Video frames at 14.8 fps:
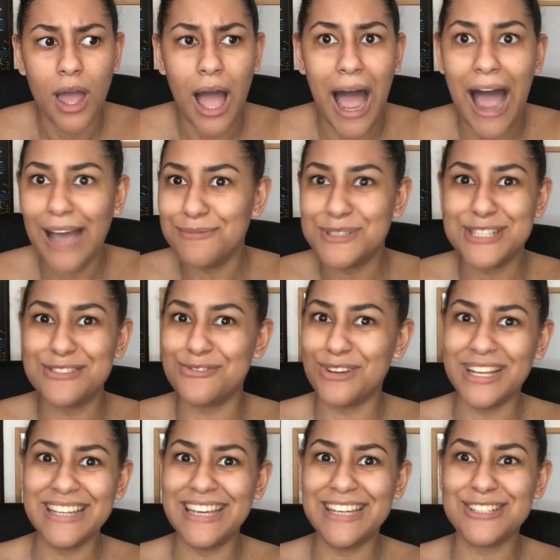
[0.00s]
I'm just
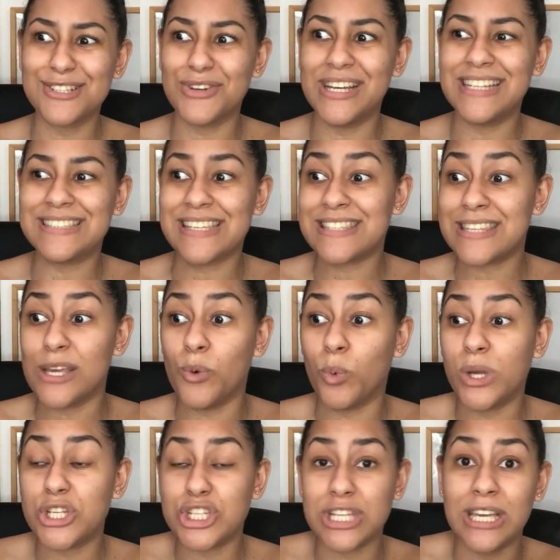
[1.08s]
really intrigued to see
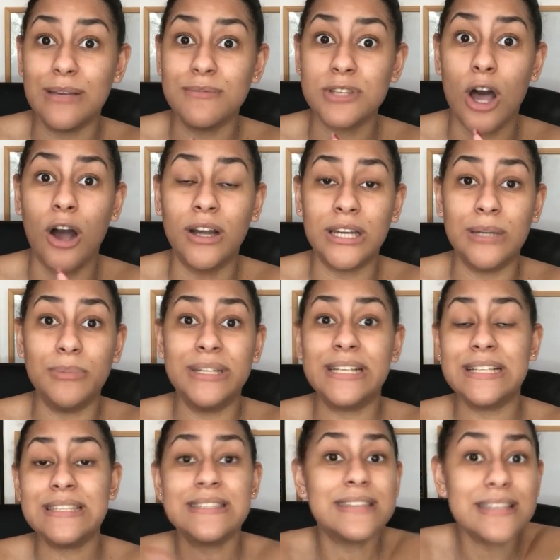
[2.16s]
which teams are going to be
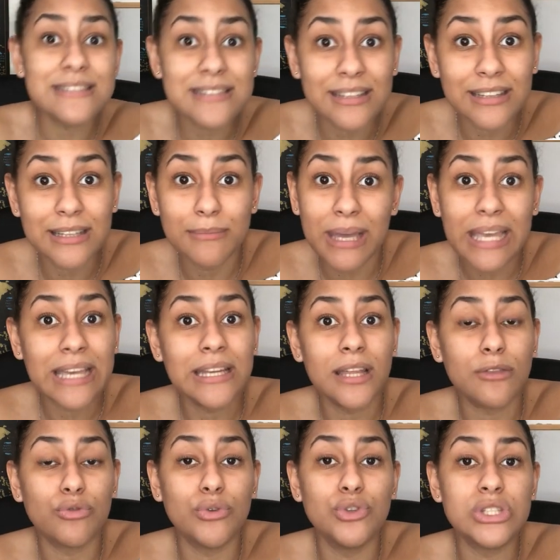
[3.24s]
consistently making
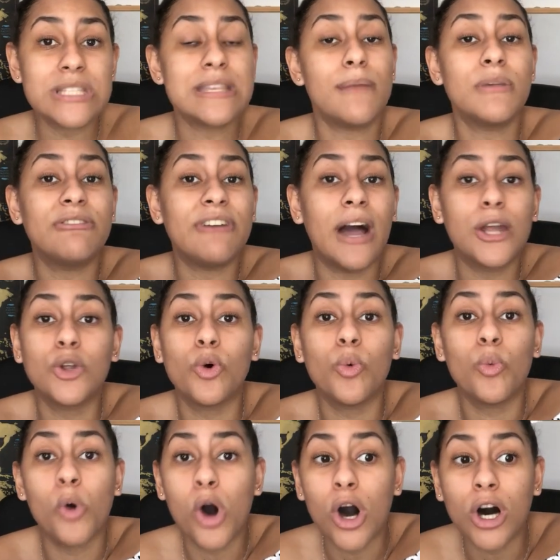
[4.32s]
it through to semi-final
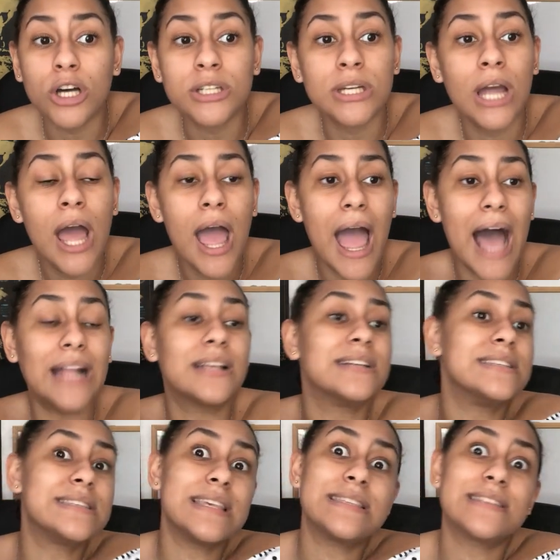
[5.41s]
1 and
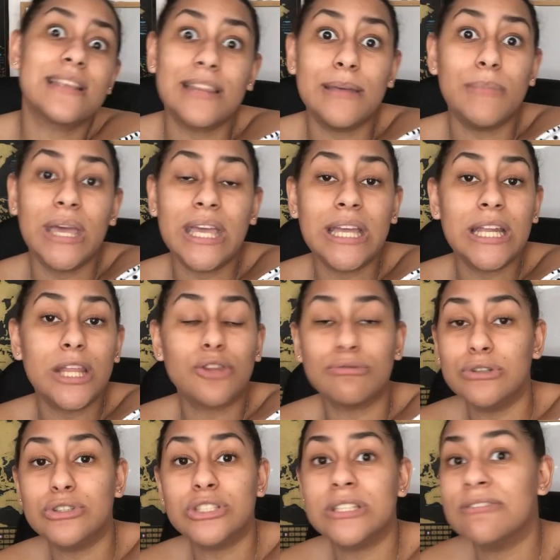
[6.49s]
consistently making it
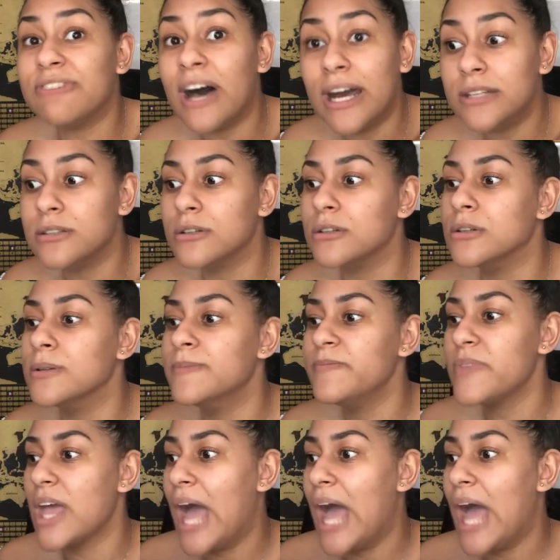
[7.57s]
through to the final,